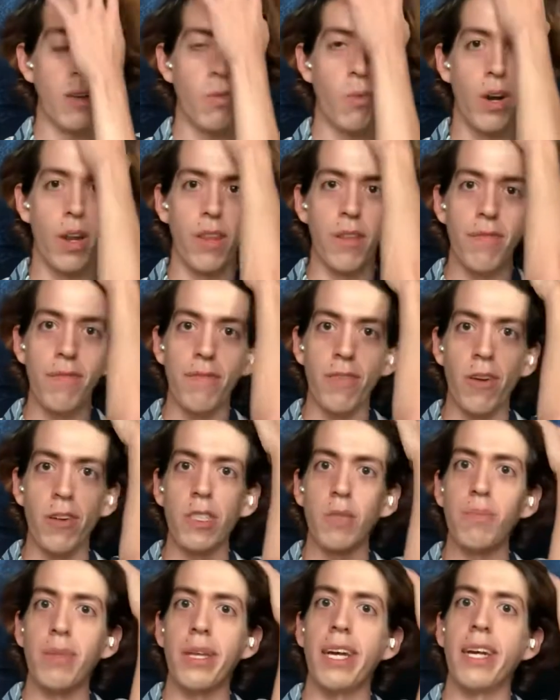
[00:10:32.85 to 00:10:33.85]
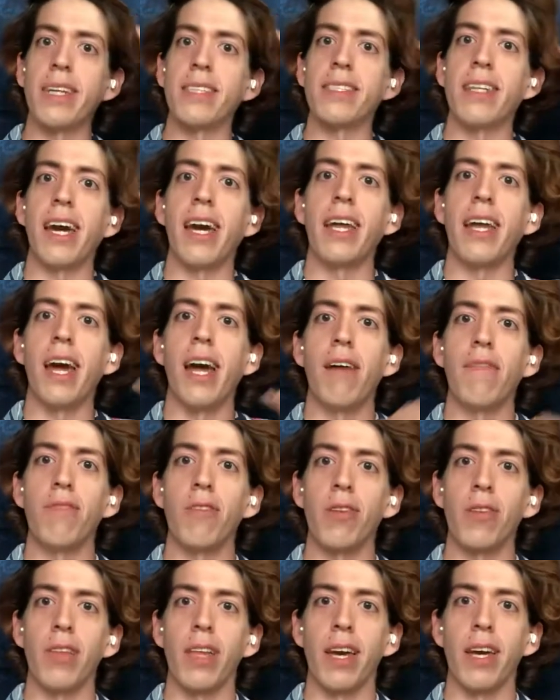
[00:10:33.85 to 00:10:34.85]
one of the first plants I had
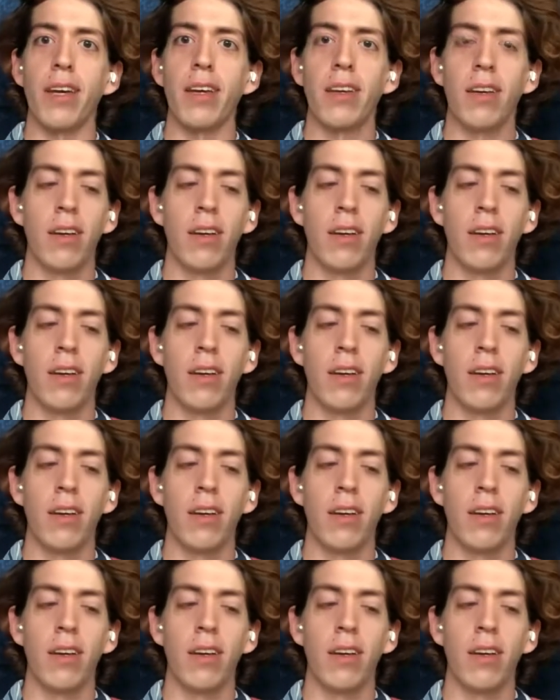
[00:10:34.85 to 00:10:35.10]
ever like